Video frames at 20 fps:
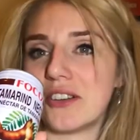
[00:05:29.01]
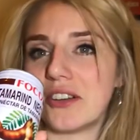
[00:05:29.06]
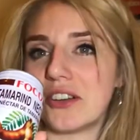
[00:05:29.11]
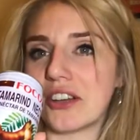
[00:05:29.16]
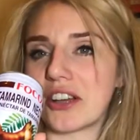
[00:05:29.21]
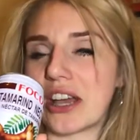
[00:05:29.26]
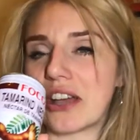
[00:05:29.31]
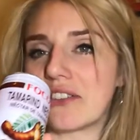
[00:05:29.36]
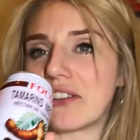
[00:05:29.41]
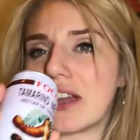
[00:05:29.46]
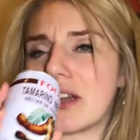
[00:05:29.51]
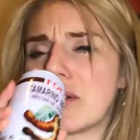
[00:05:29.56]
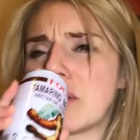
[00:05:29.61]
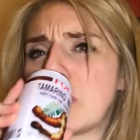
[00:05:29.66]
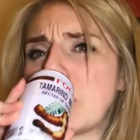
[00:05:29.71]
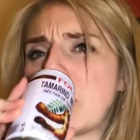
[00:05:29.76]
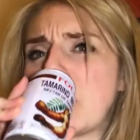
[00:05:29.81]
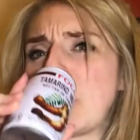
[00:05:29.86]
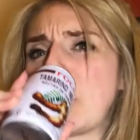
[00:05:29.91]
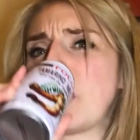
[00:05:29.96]
Okay, right.
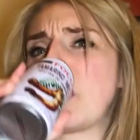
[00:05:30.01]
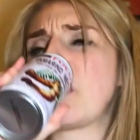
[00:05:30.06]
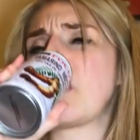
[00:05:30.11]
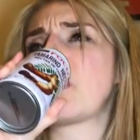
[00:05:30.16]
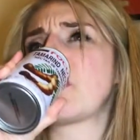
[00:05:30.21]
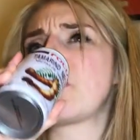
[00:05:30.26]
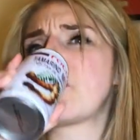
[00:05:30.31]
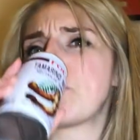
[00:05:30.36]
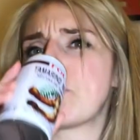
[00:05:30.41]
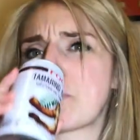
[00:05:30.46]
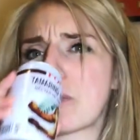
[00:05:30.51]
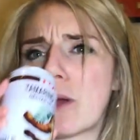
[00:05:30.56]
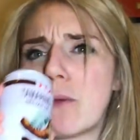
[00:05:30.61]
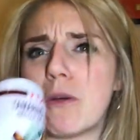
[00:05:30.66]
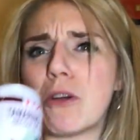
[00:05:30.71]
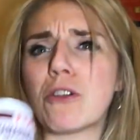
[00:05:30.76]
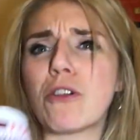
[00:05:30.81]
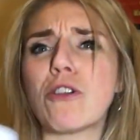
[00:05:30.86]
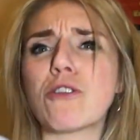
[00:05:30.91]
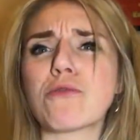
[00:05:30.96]

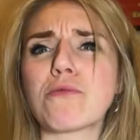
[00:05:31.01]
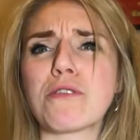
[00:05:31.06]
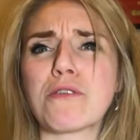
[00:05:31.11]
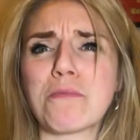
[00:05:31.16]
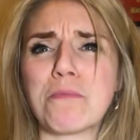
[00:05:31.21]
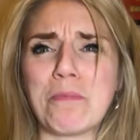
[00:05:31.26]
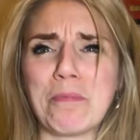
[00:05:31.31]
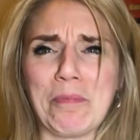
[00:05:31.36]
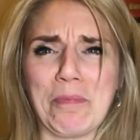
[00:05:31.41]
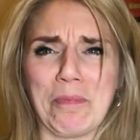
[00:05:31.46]
What goes with